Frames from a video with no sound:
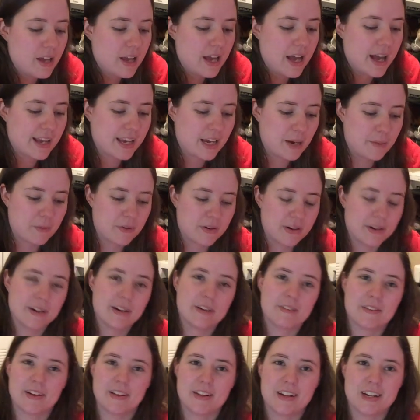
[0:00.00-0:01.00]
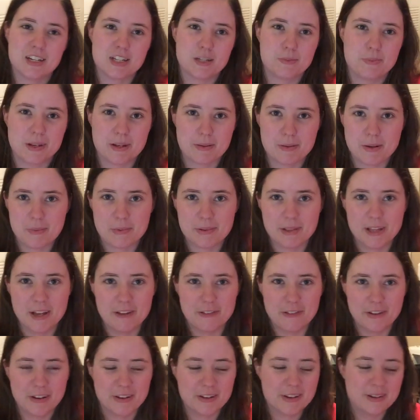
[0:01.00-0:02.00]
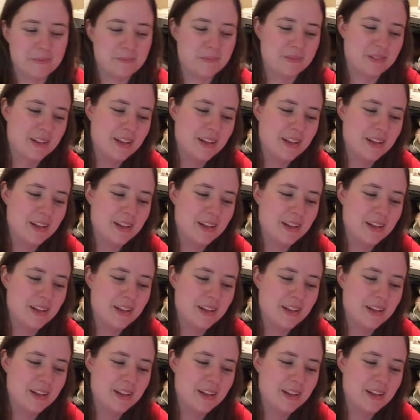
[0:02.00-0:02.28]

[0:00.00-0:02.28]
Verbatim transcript: I came around every now and I just pick him up and love on him